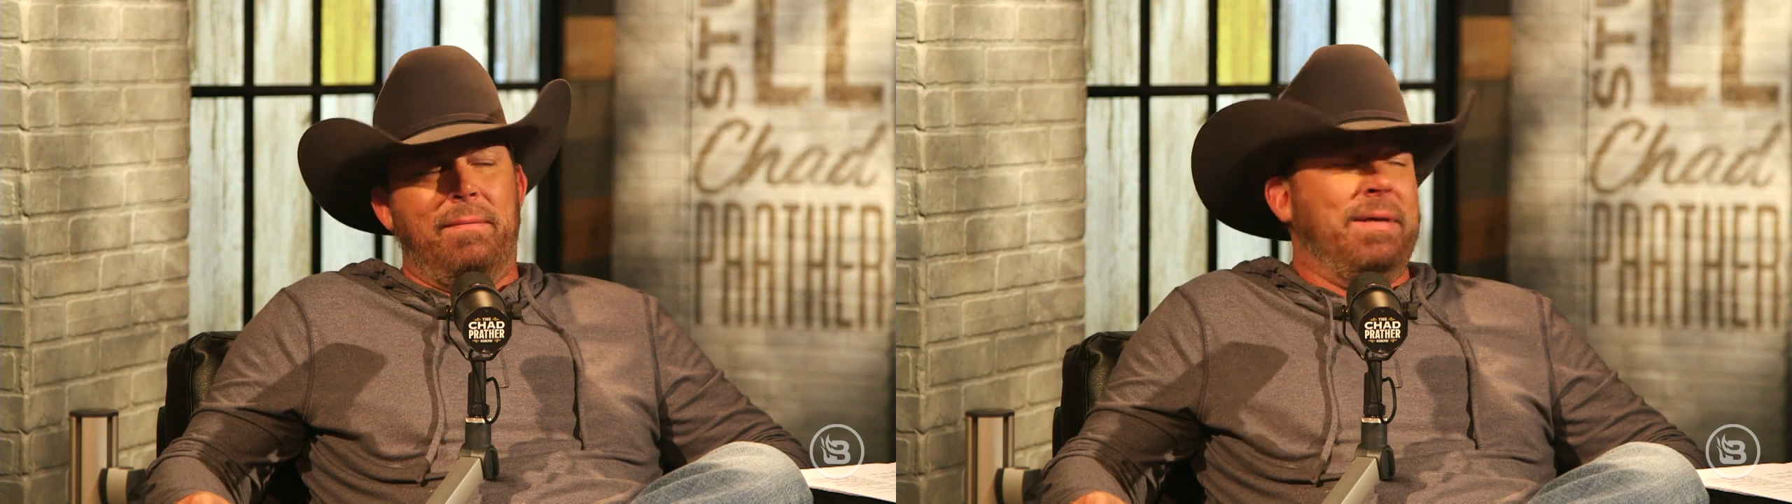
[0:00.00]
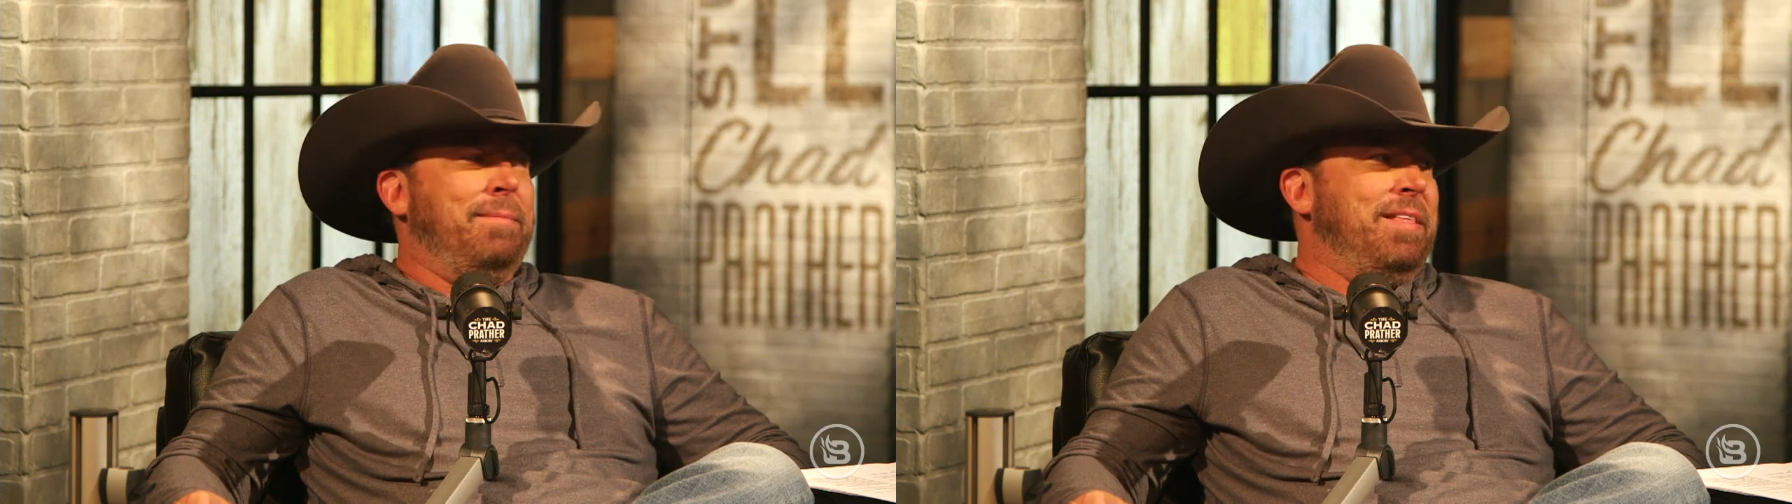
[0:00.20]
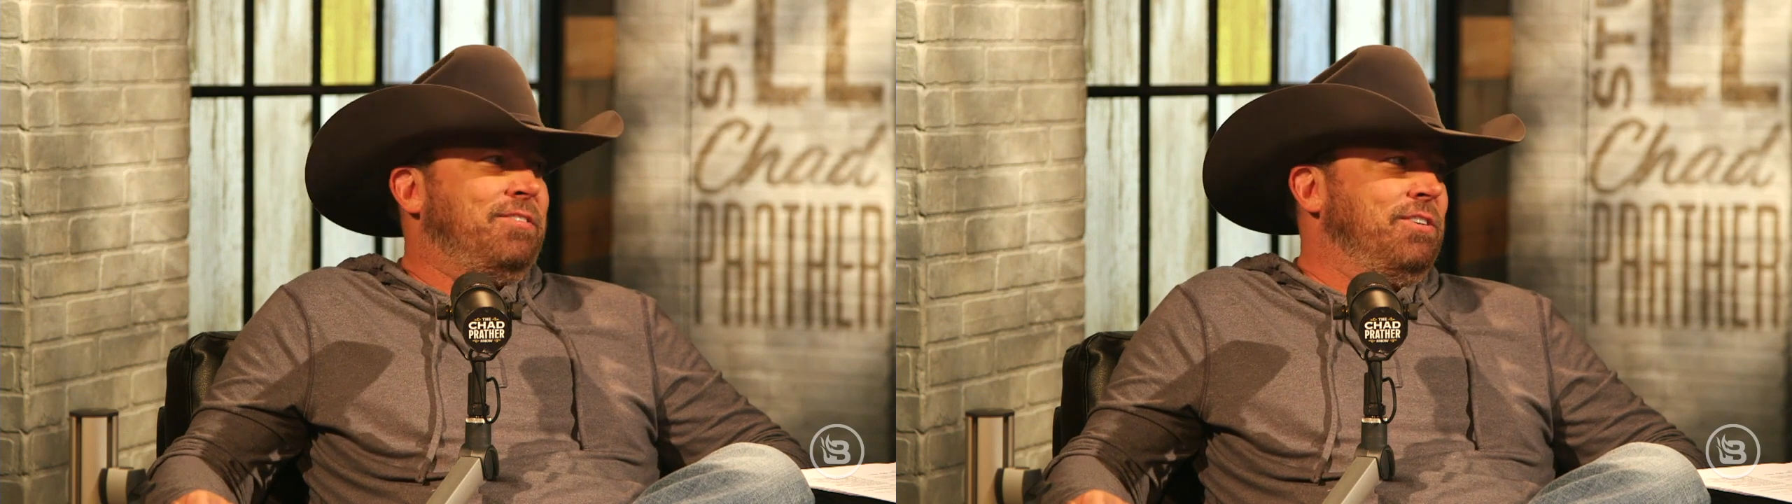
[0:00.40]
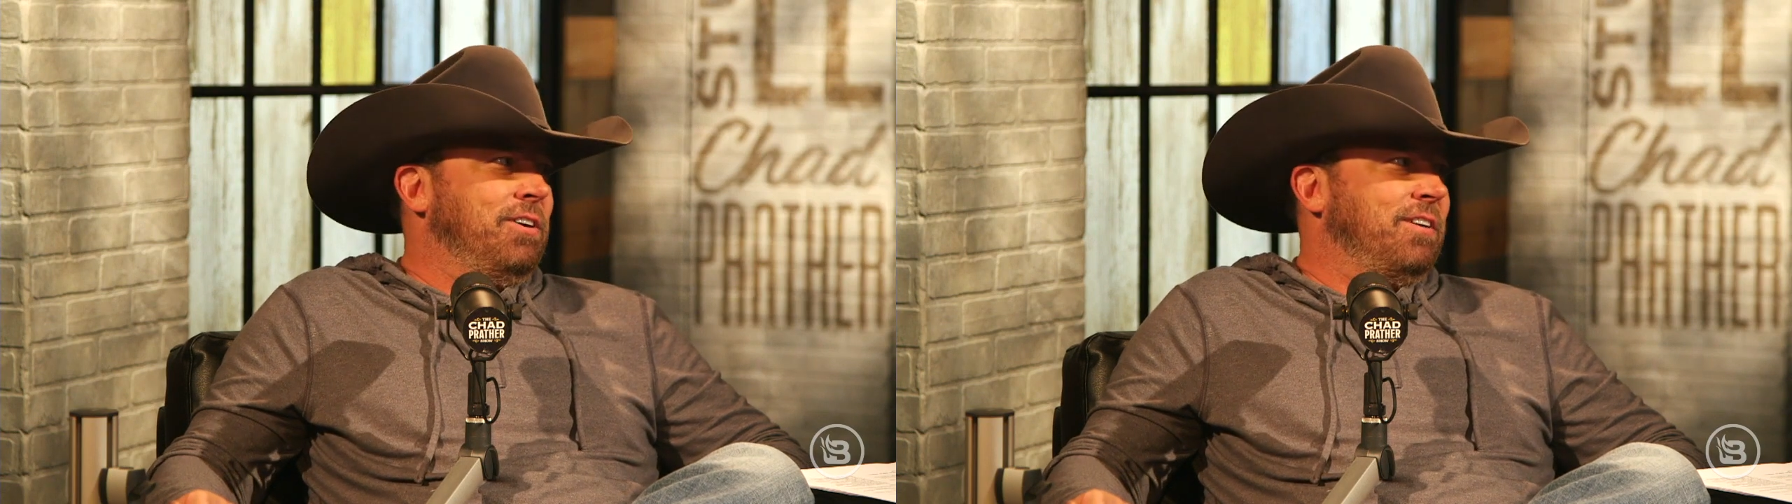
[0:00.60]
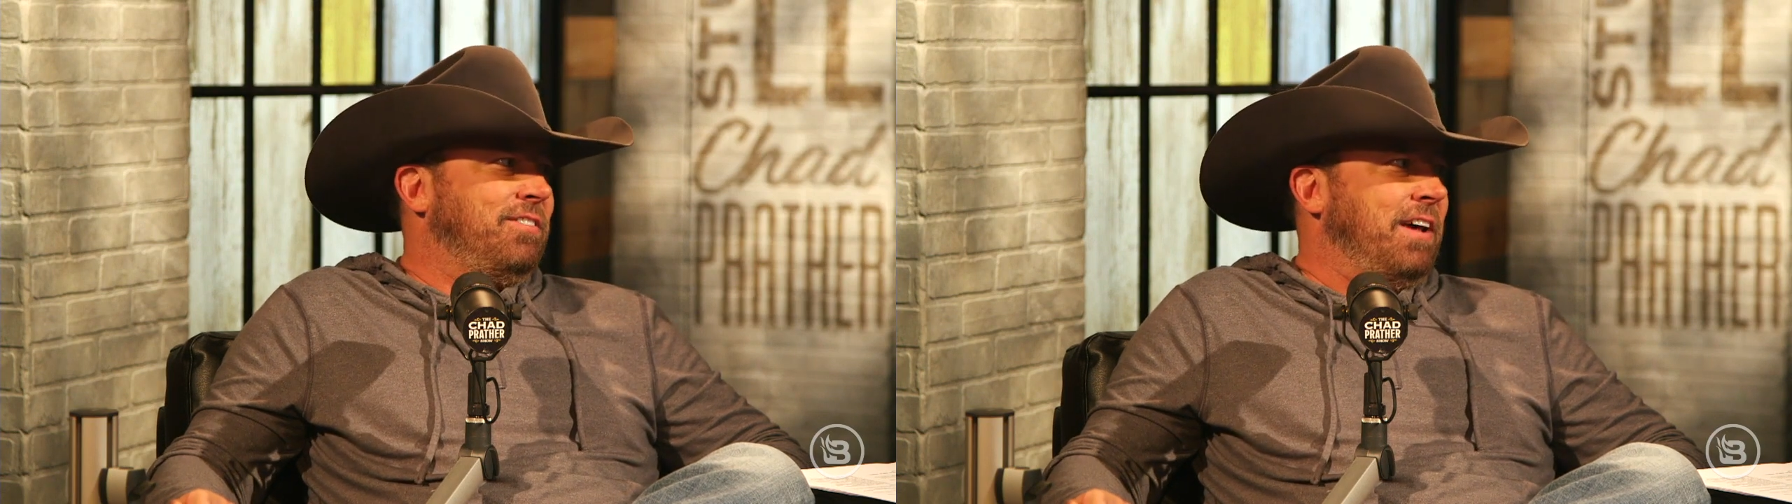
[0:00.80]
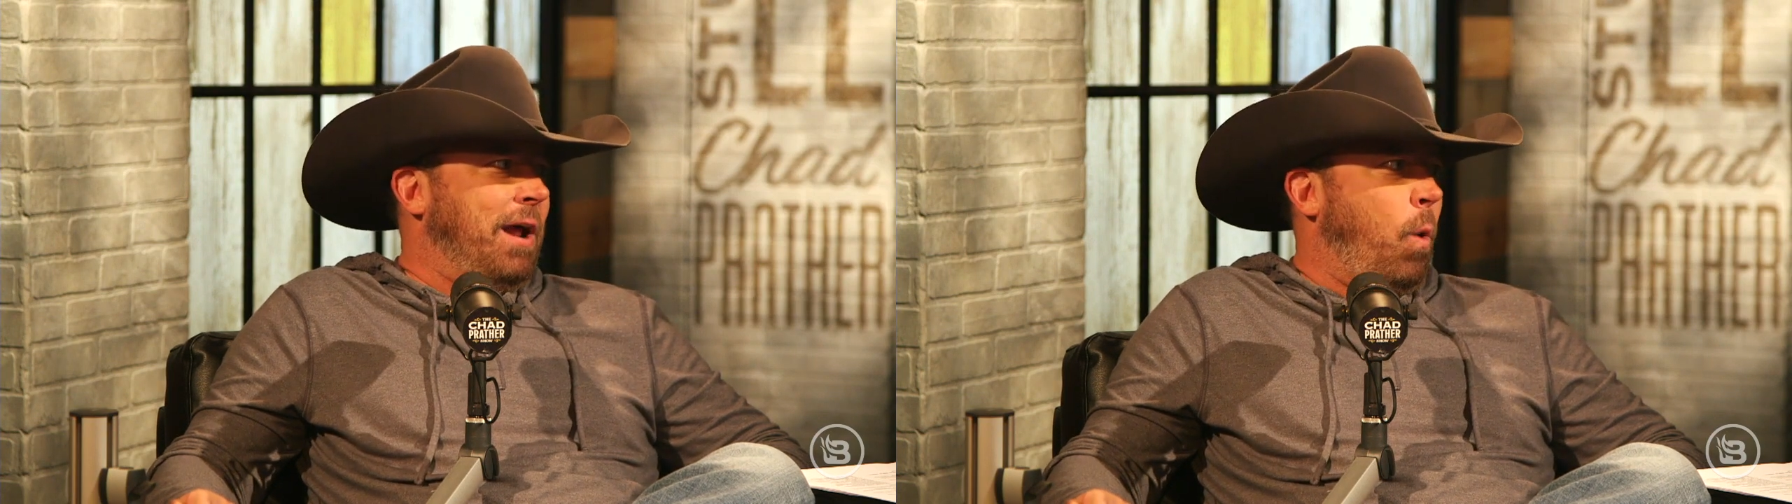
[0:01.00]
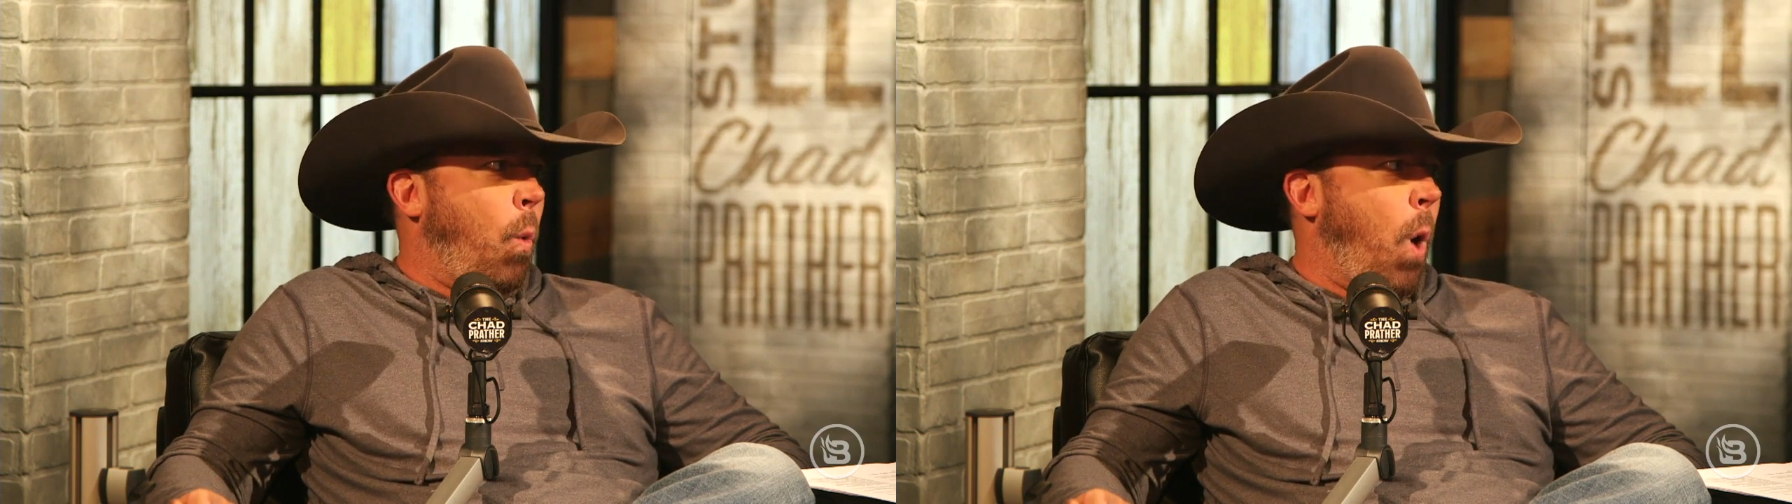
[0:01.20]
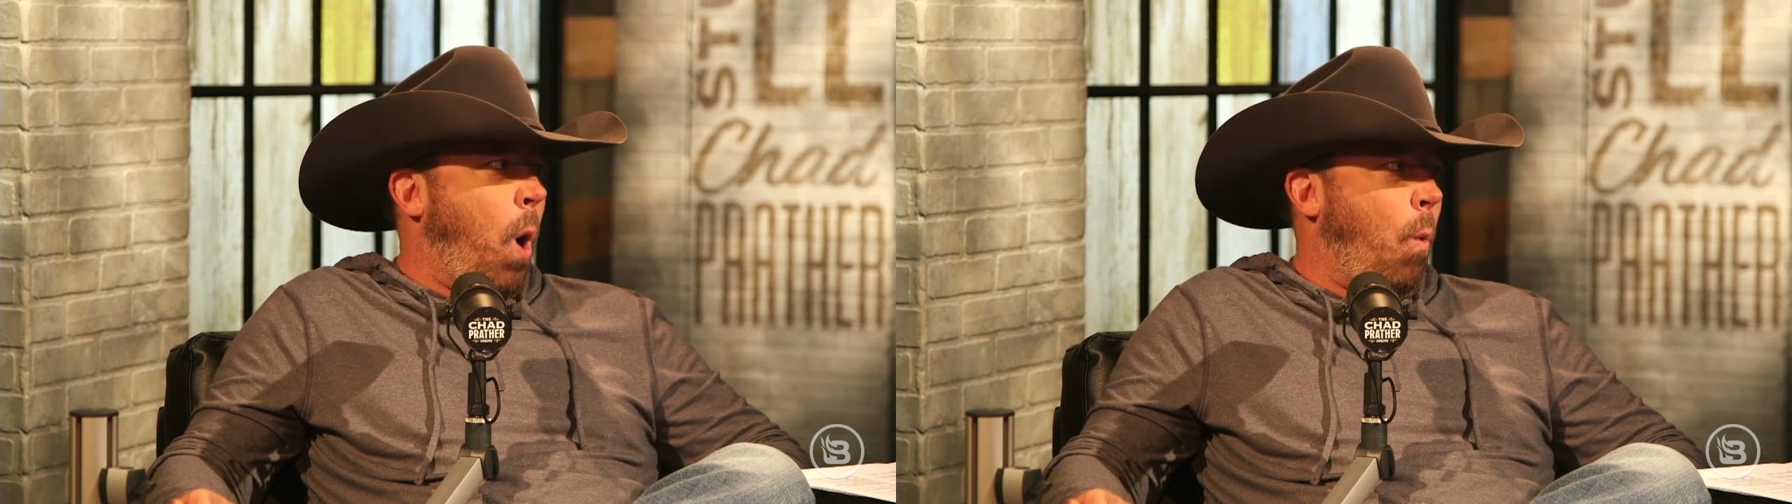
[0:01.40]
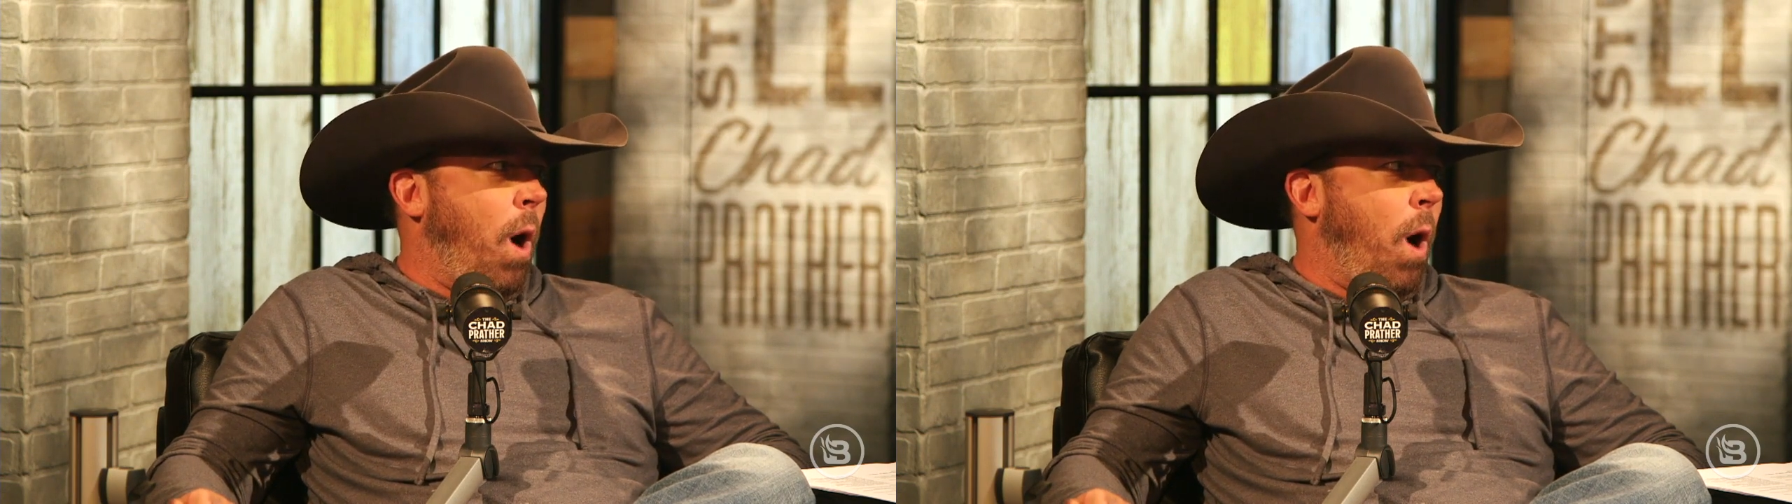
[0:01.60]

I mean, they're still going to sound like wah,